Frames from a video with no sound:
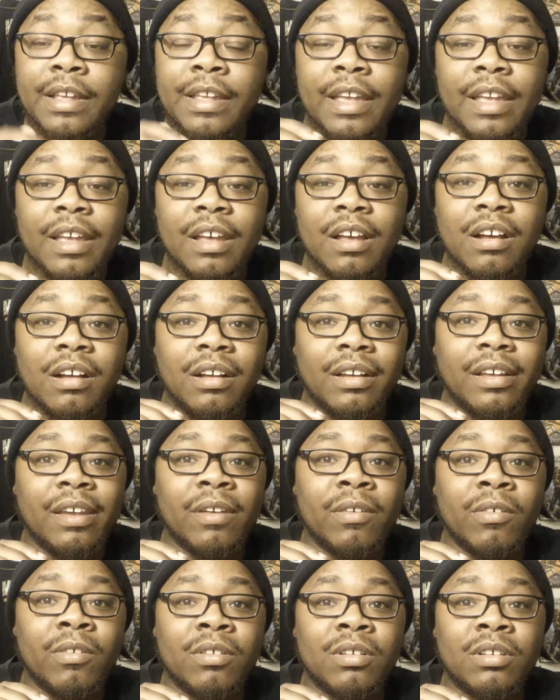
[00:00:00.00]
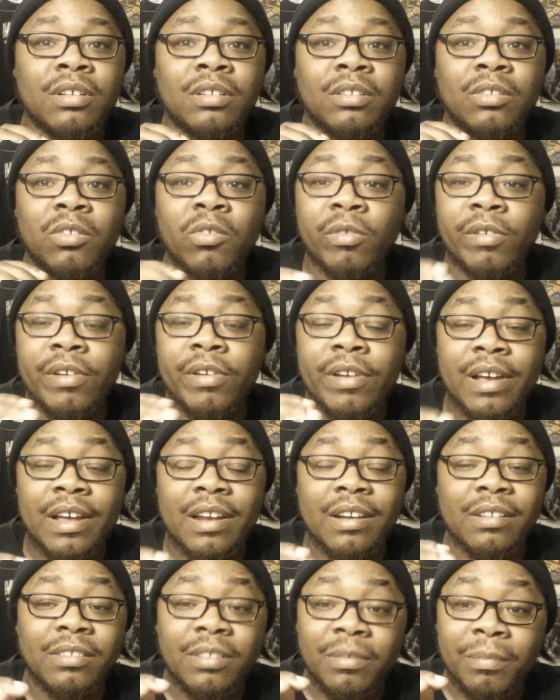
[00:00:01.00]
get Akira
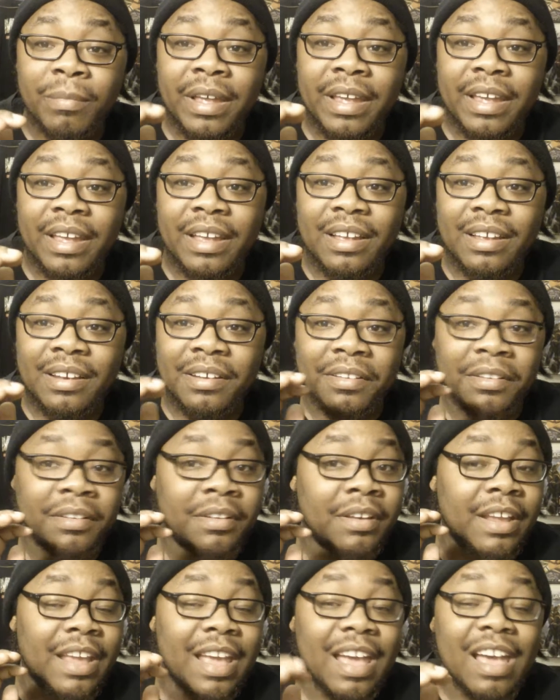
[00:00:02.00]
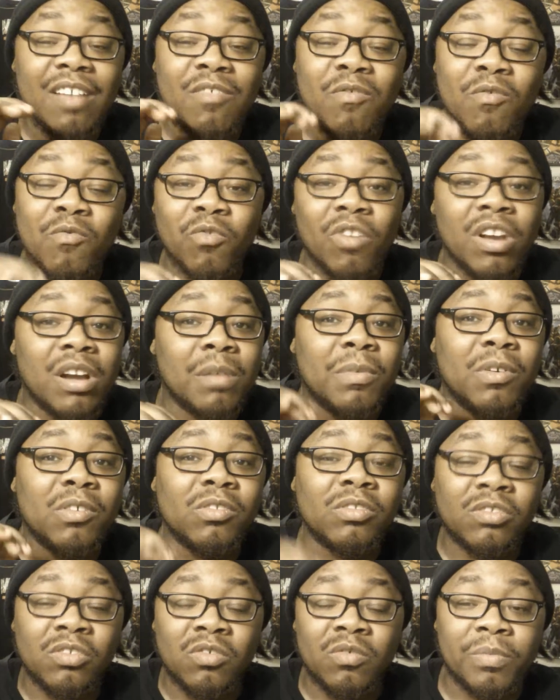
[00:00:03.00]
Toriyama to make the actual Dragon
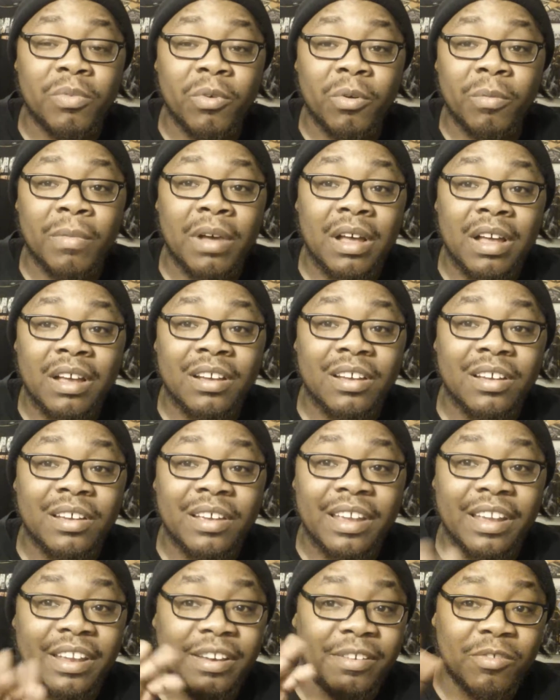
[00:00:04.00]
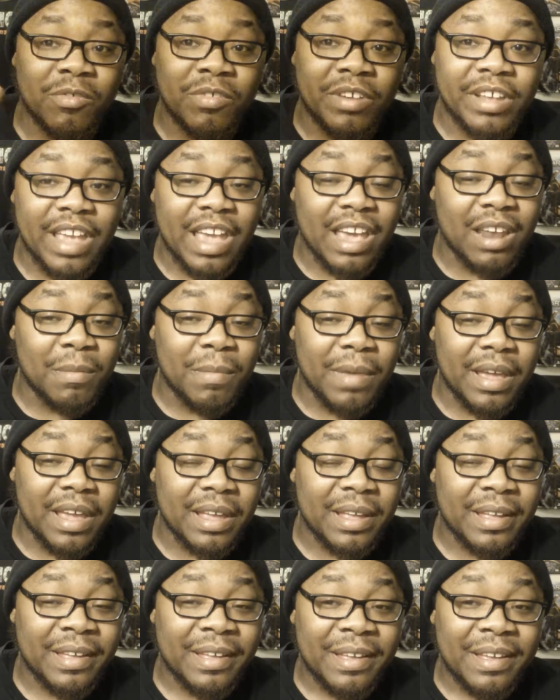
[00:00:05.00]
Ball Super manga into the
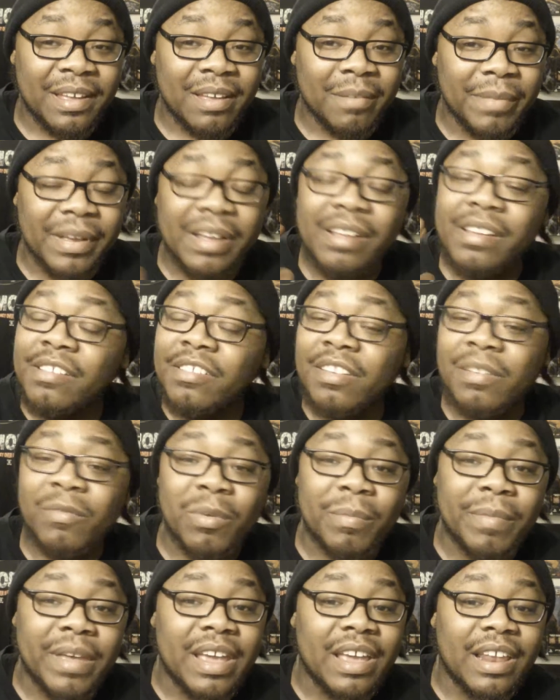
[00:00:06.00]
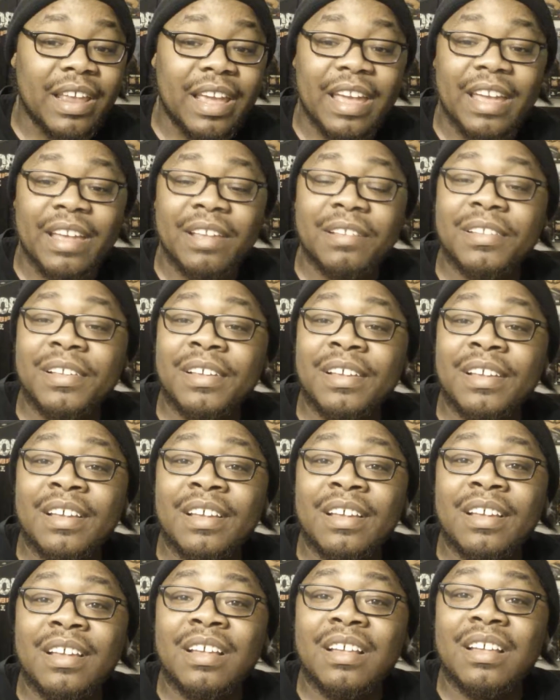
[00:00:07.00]
anime. Because this shit was badass.
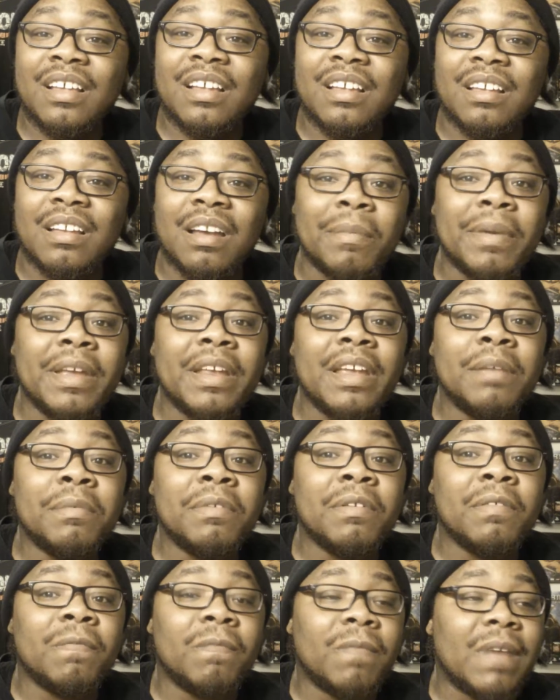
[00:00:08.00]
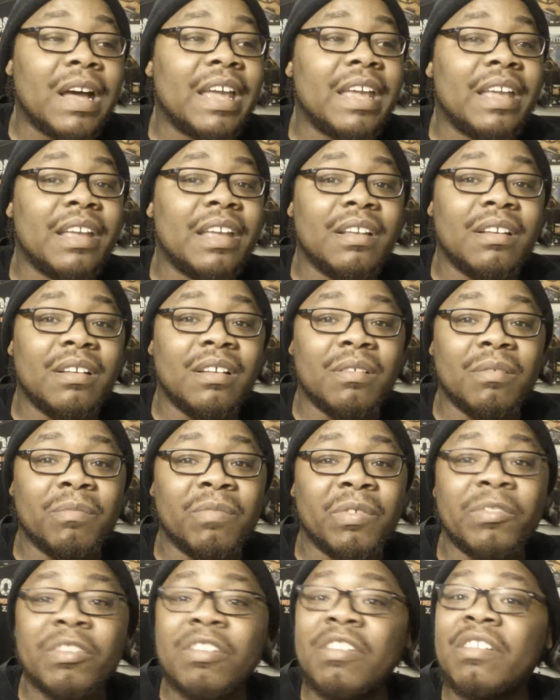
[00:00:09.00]
I mean, even the fight.
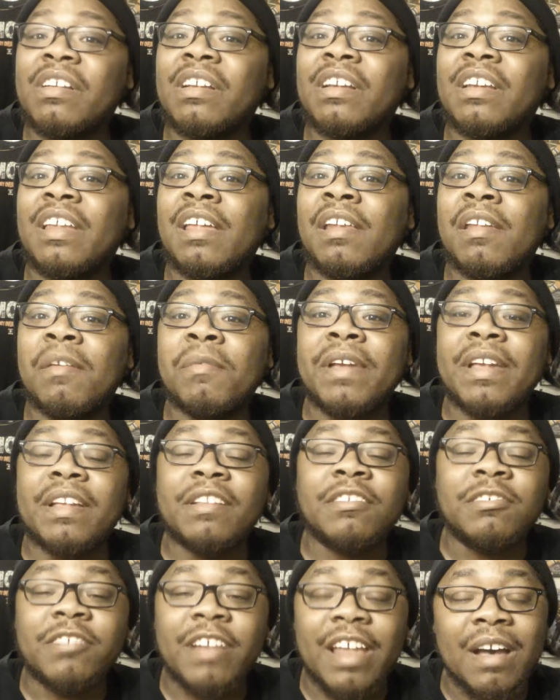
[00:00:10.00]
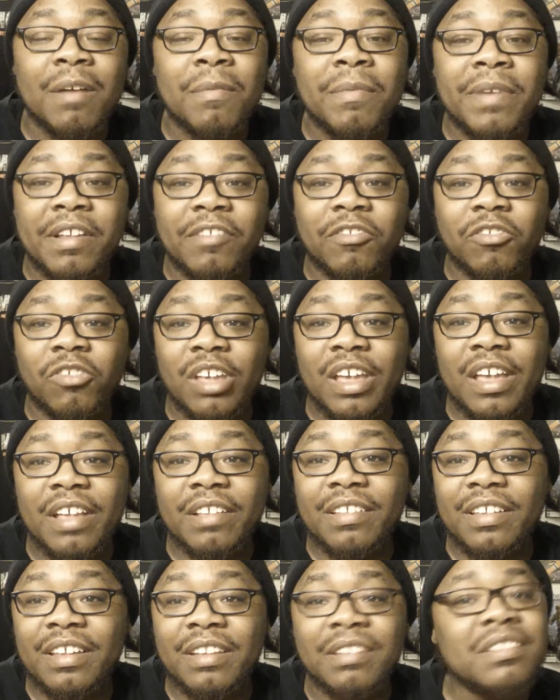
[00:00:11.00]
If you didn't even get stabbed in the
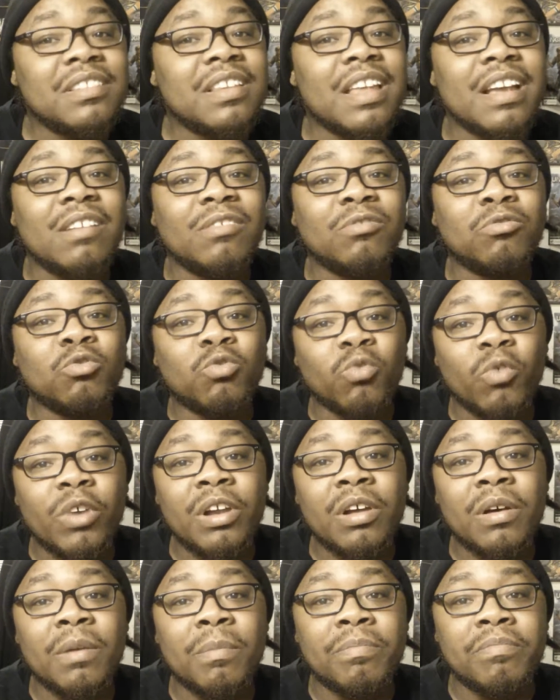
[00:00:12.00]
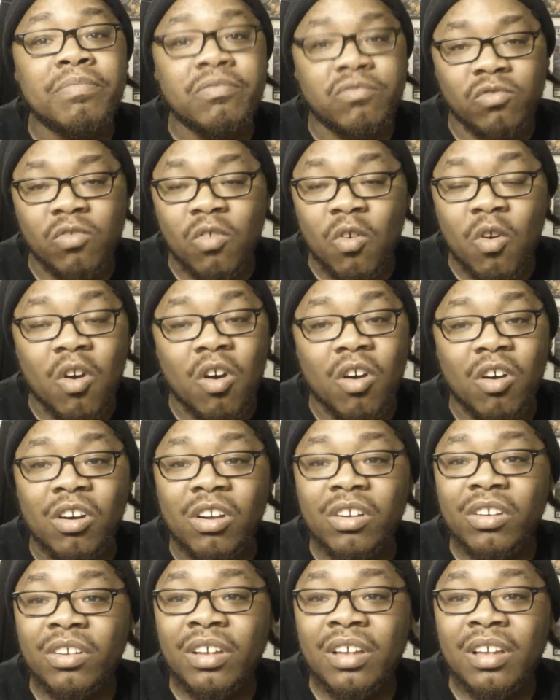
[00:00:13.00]
chest, it's just like a straight up
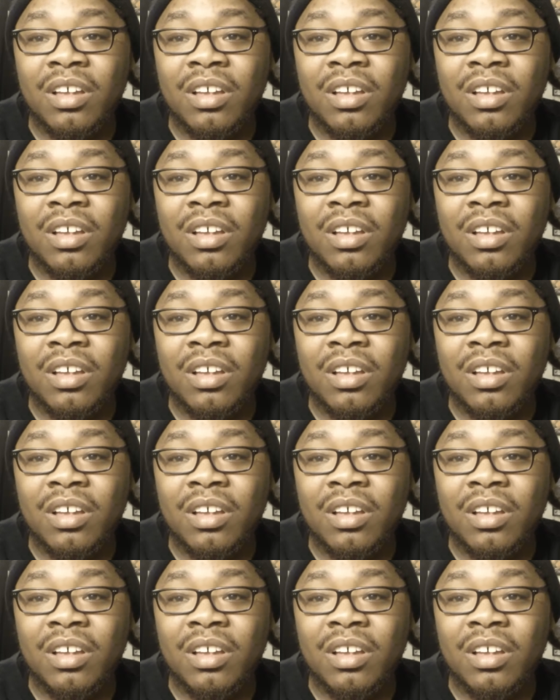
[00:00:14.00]
brawl